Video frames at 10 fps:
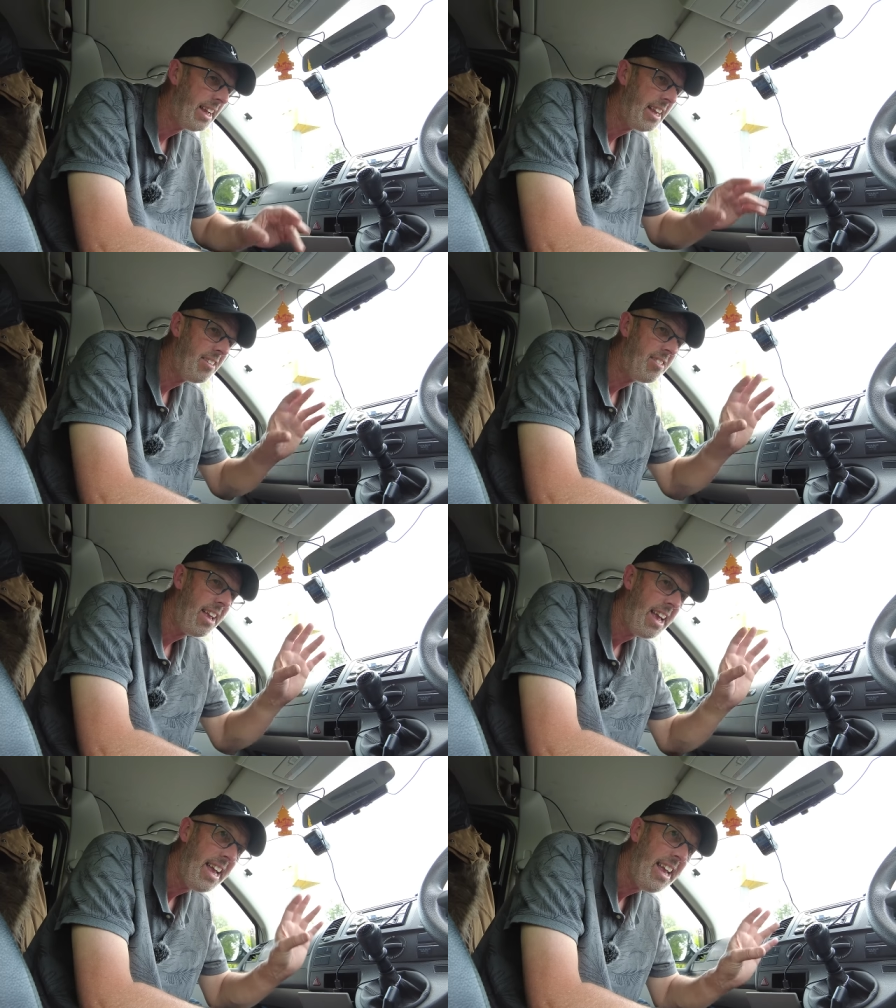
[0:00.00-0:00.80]
You could
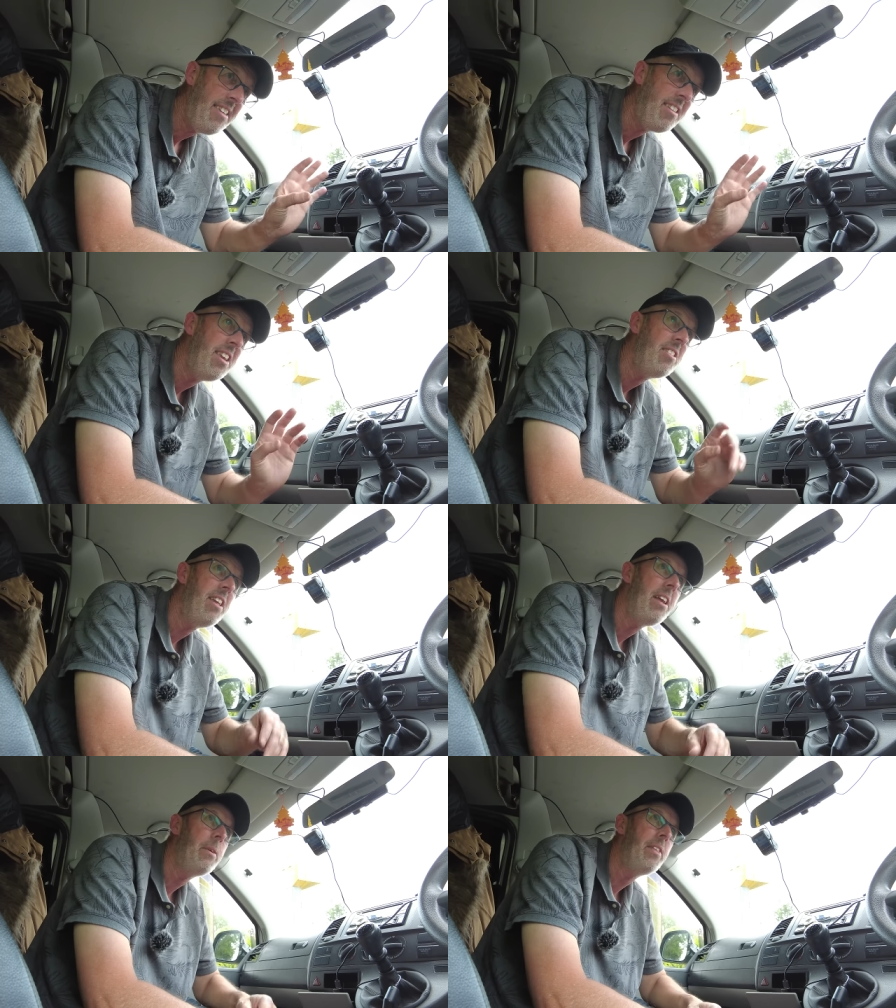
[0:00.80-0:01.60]
easily
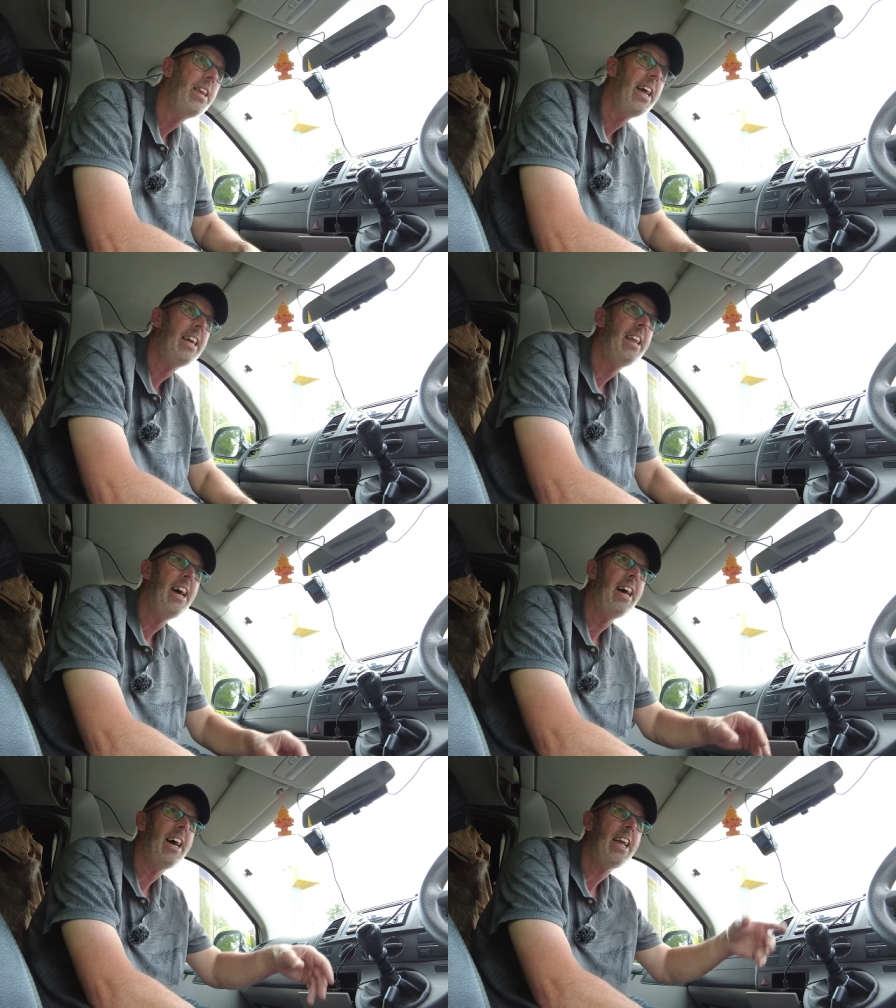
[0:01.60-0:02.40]
see it with the naked
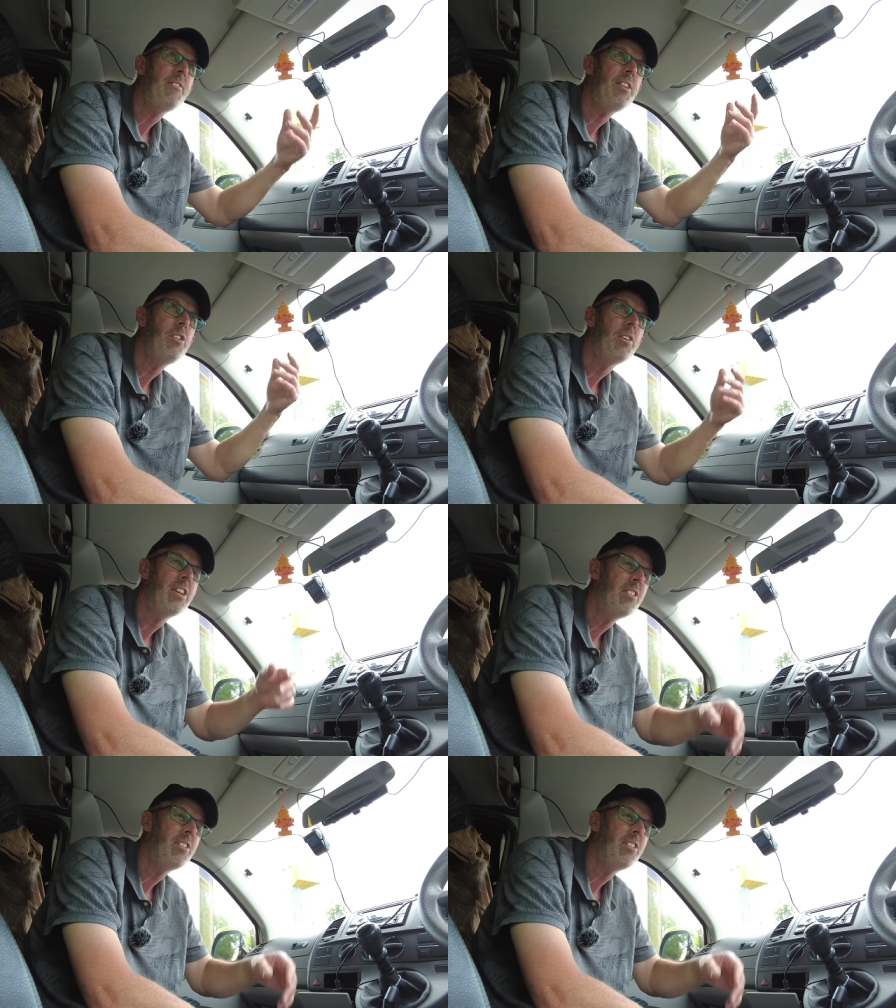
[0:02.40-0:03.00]
eye. I even took a